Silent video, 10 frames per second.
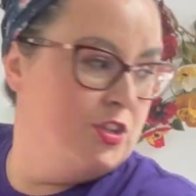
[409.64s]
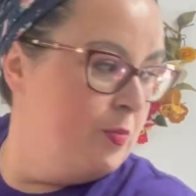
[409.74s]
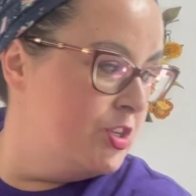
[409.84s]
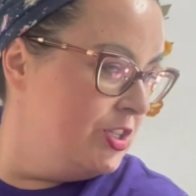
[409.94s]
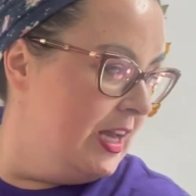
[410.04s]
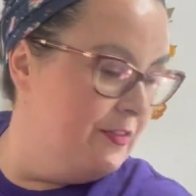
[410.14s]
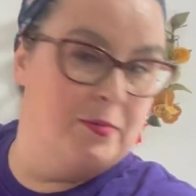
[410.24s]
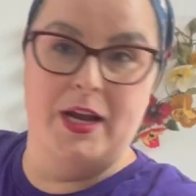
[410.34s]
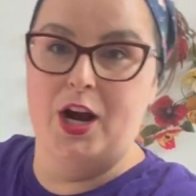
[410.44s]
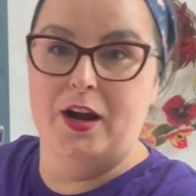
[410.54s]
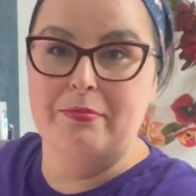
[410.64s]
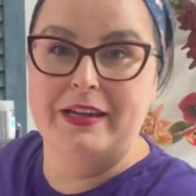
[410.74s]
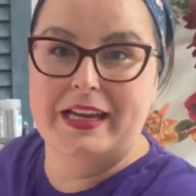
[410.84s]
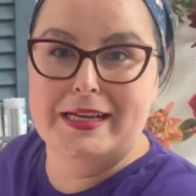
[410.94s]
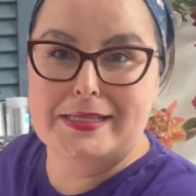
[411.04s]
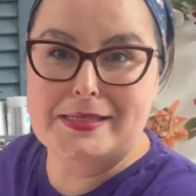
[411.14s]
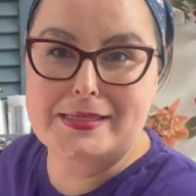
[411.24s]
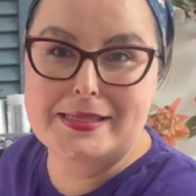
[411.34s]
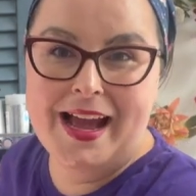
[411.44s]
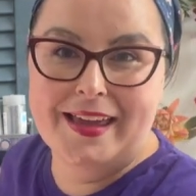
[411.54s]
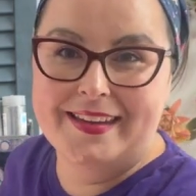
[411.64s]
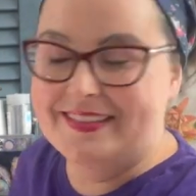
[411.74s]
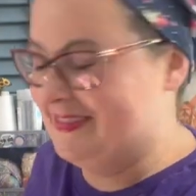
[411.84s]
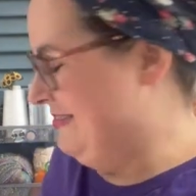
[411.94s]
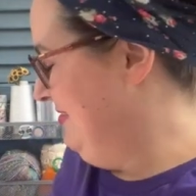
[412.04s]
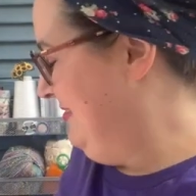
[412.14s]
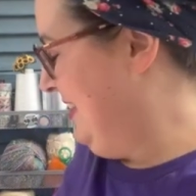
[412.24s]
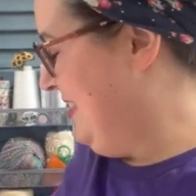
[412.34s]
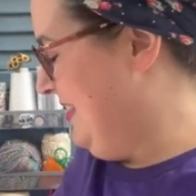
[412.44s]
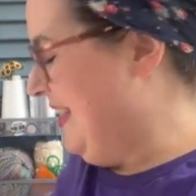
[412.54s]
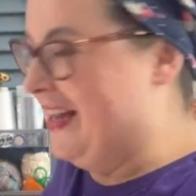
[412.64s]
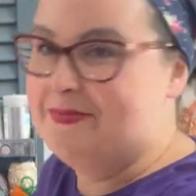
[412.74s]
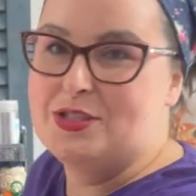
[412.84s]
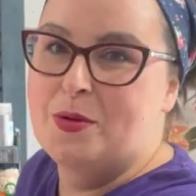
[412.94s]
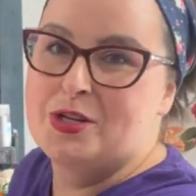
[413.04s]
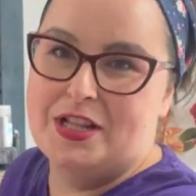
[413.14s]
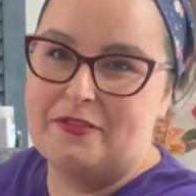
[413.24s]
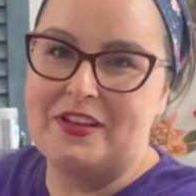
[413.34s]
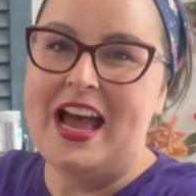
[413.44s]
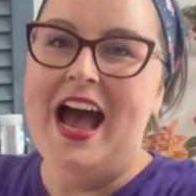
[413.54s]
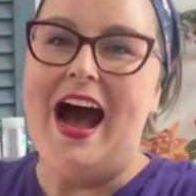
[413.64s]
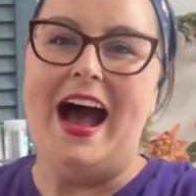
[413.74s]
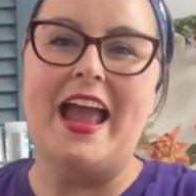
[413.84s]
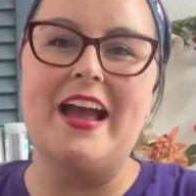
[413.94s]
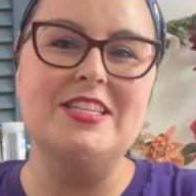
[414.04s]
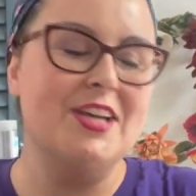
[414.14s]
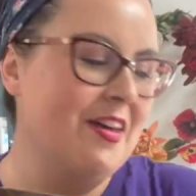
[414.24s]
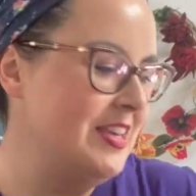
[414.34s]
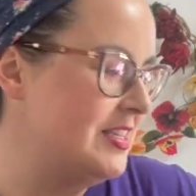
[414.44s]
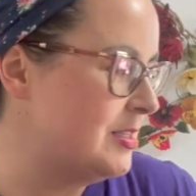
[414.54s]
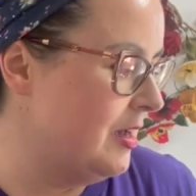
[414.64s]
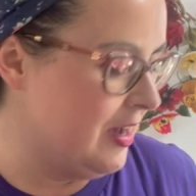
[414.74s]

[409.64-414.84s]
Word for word: so much love in my heart because I, yeah, so much love. I, I saw these